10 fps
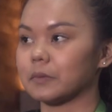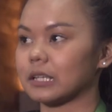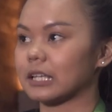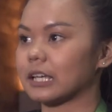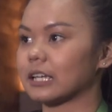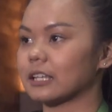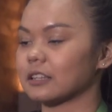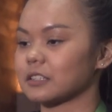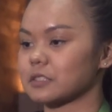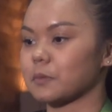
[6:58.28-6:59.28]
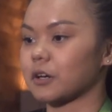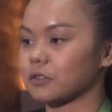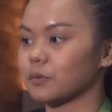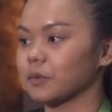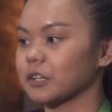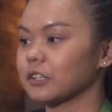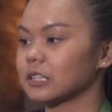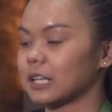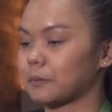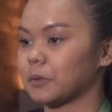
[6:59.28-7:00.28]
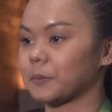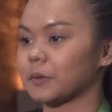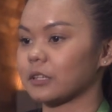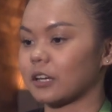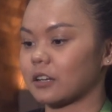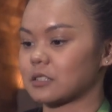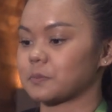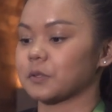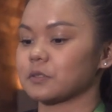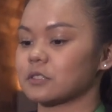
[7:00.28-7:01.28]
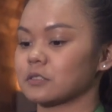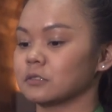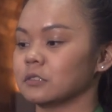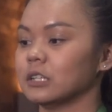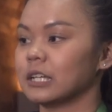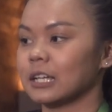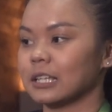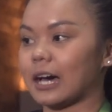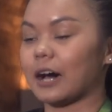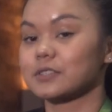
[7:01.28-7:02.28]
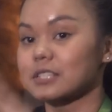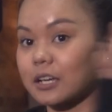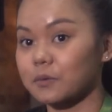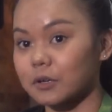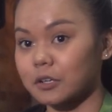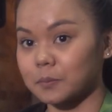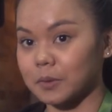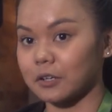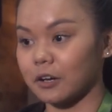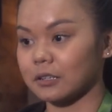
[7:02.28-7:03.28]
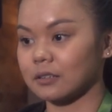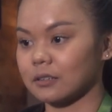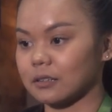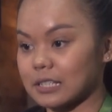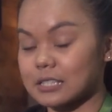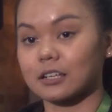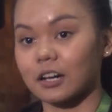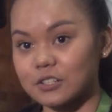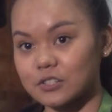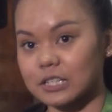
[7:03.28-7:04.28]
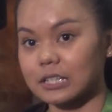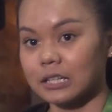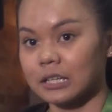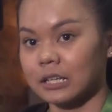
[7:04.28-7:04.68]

but like in this modern world, like people are exposed to the outside world beyond this country,